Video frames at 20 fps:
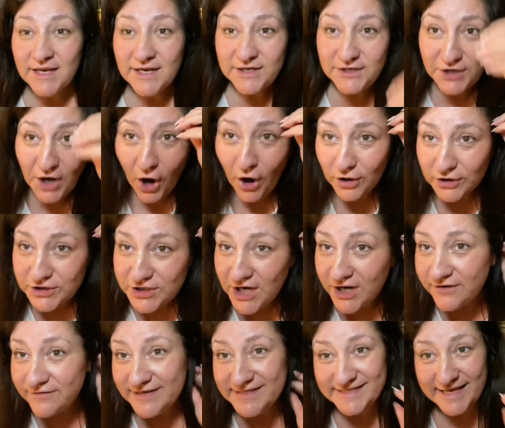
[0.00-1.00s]
not
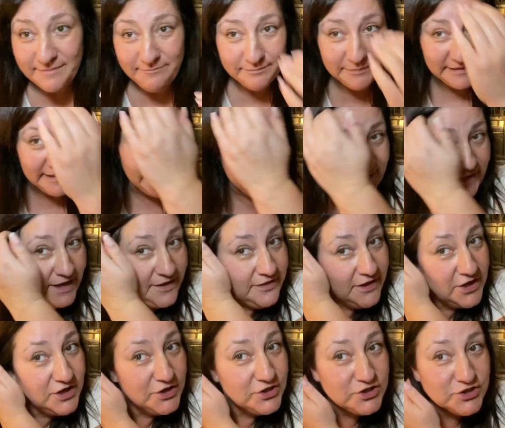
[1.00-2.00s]
resembling the
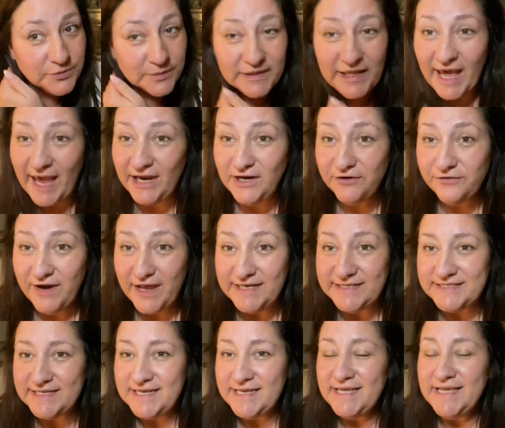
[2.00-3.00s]
usual
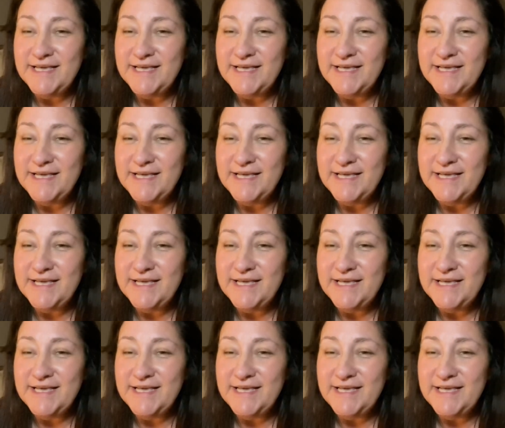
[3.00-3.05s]
Hagrid.